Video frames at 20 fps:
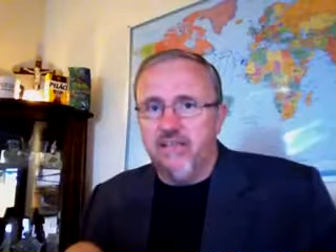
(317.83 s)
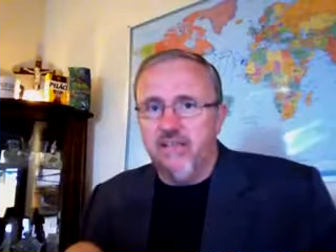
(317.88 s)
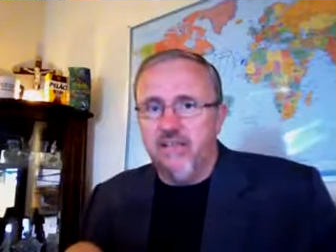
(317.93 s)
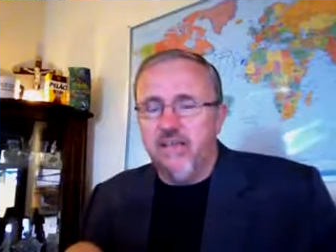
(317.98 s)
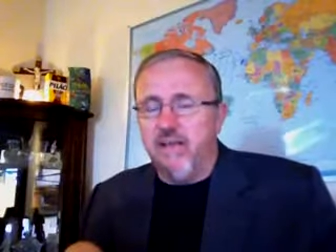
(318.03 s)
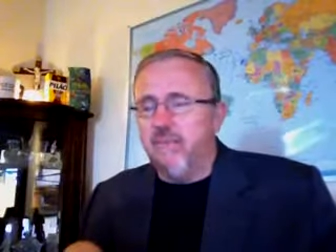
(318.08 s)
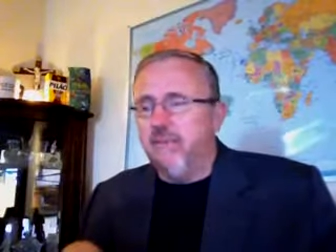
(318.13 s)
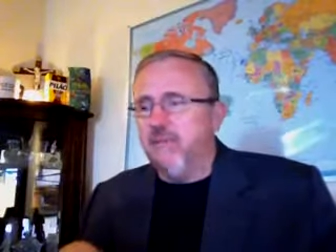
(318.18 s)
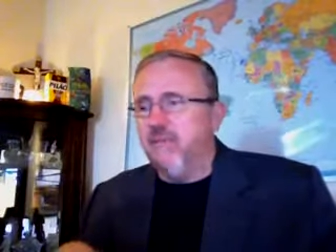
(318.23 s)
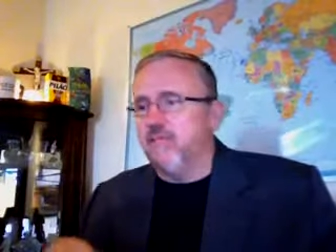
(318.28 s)

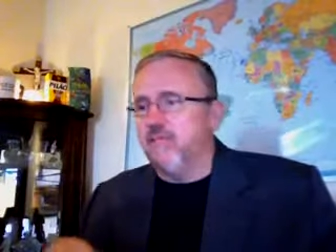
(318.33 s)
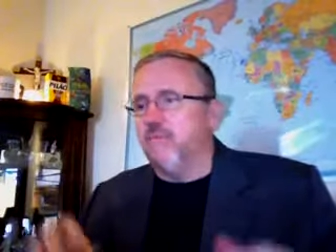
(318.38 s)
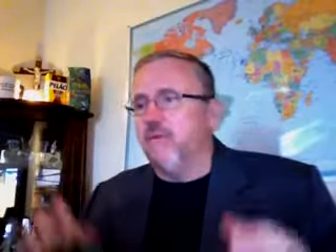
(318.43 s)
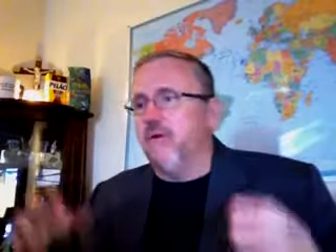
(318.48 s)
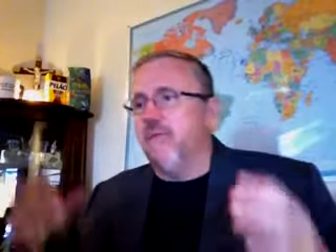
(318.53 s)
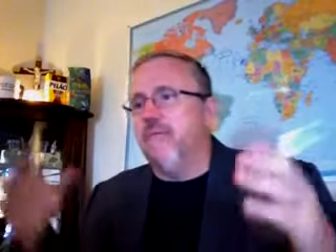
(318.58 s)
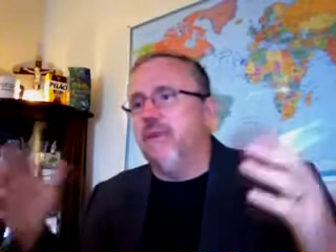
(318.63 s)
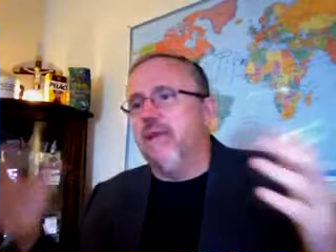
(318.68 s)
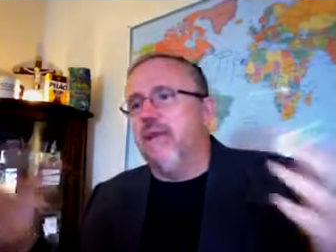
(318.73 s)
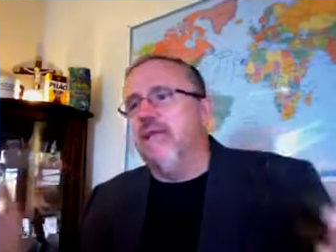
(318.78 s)
Not because
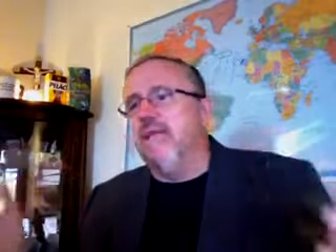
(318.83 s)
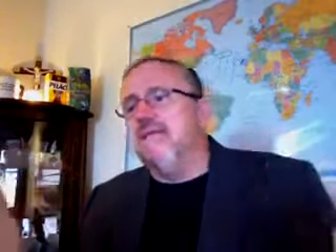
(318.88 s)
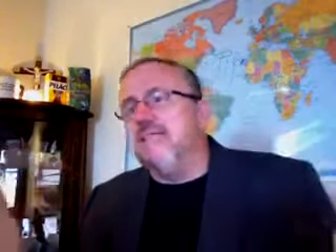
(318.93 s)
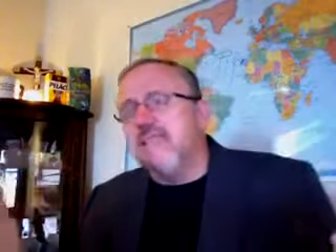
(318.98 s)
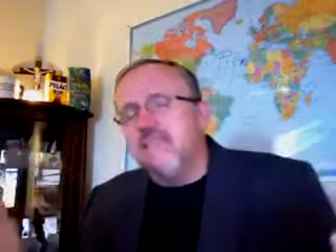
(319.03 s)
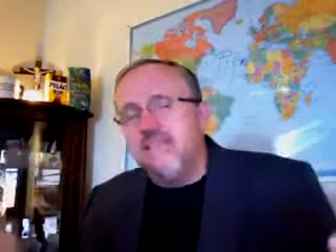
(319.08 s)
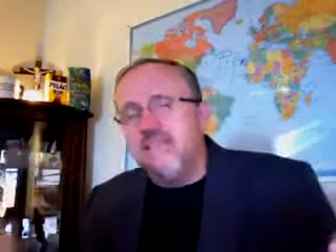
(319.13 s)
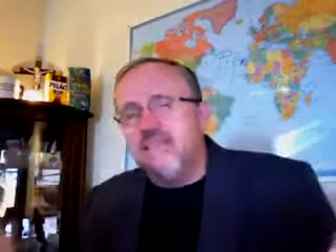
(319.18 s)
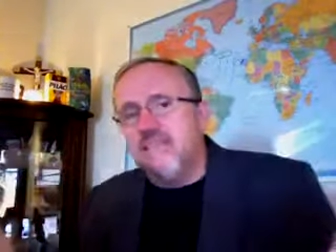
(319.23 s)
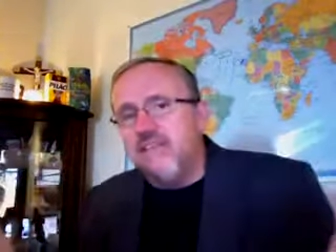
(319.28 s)
Paul Begley
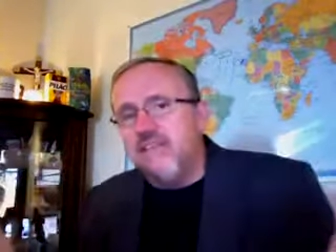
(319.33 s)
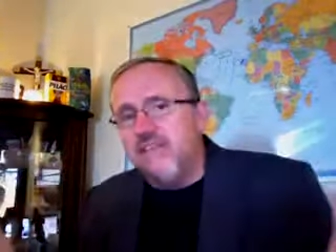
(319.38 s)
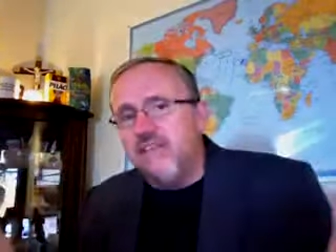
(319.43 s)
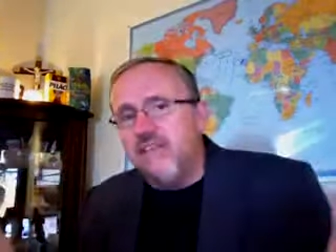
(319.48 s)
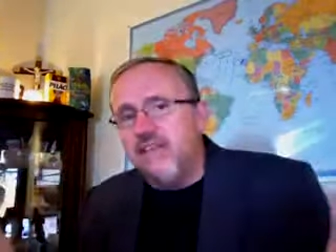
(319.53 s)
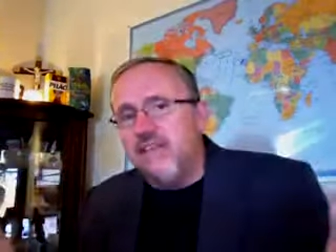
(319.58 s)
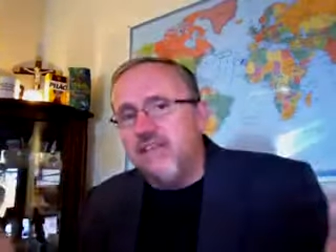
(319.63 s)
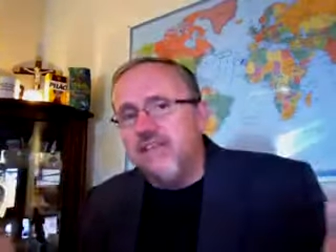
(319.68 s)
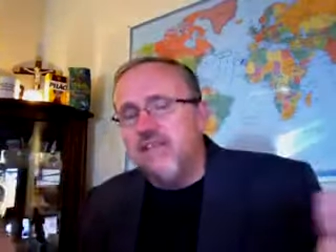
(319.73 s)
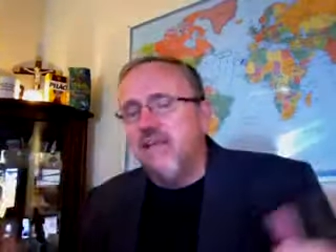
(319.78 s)
says it's going to
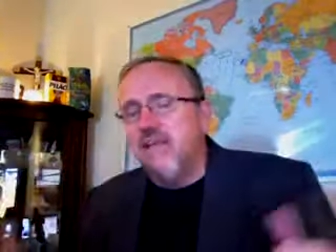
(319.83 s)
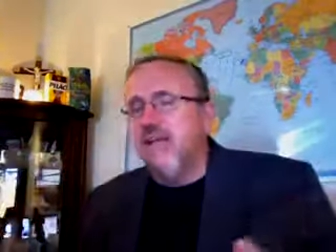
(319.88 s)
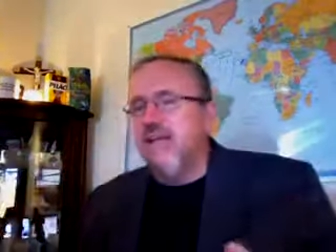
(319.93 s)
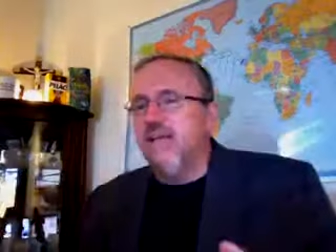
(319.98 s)
change,